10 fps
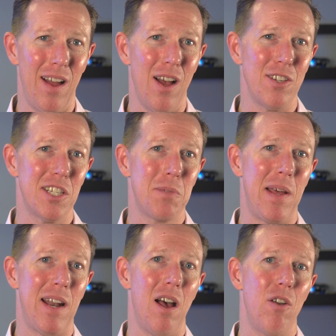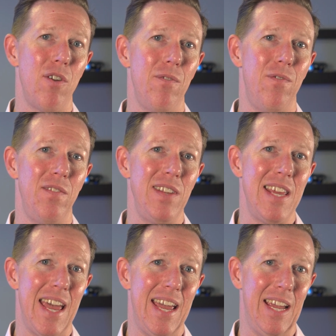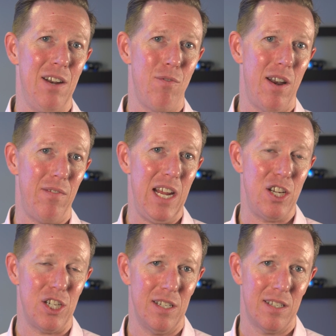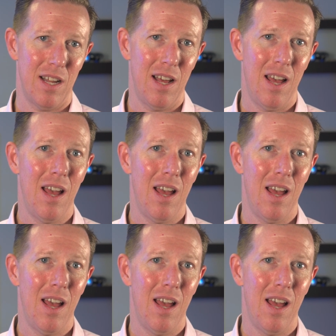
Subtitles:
I also spent $150K in renovations.